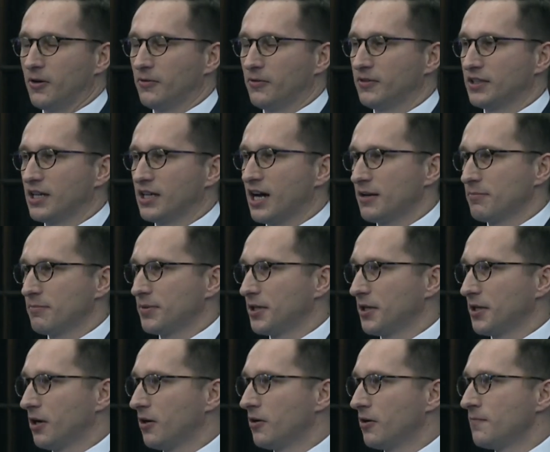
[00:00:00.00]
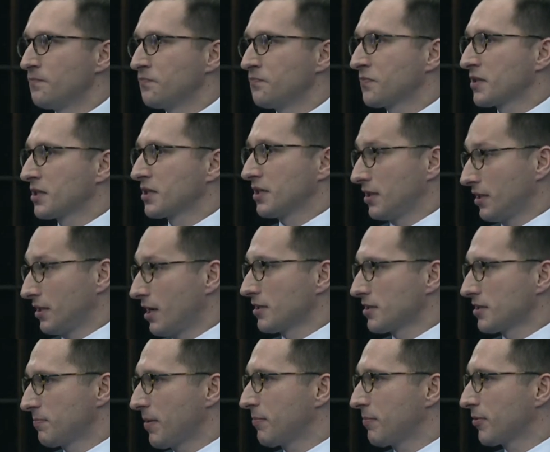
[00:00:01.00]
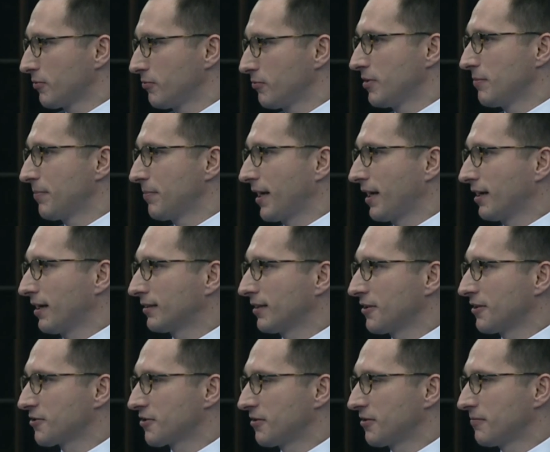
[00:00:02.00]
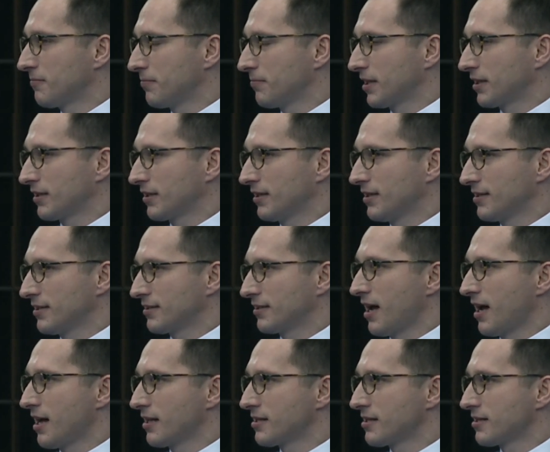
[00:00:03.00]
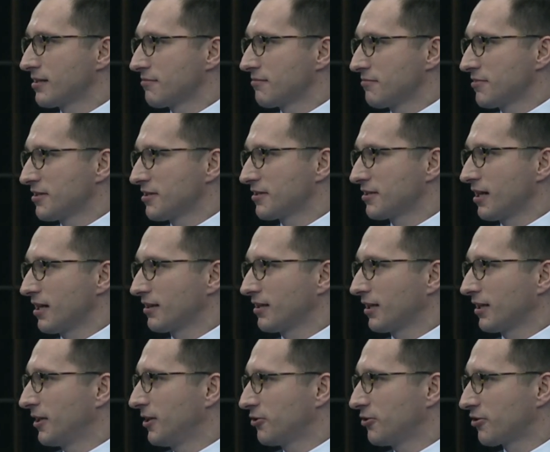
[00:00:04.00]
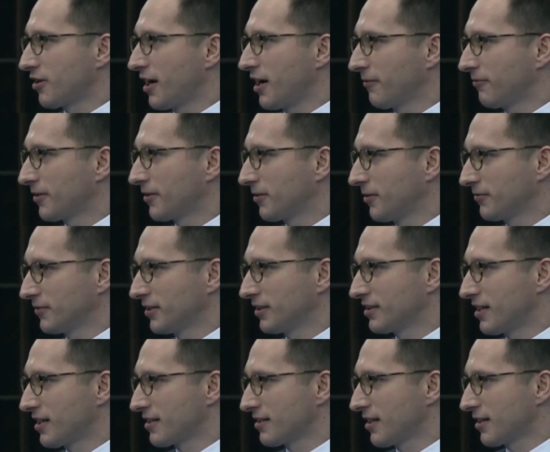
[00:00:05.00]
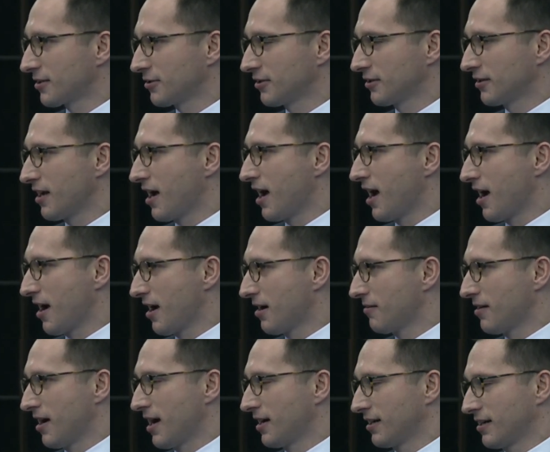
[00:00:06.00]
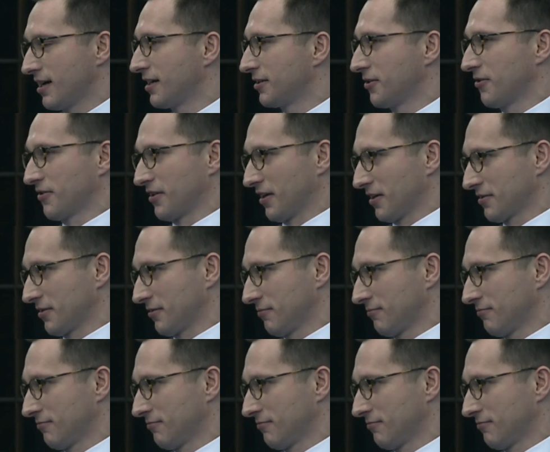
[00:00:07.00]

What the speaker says: an IPO, yes, people will pay attention, but is that the key driver of the transaction? I don't think so.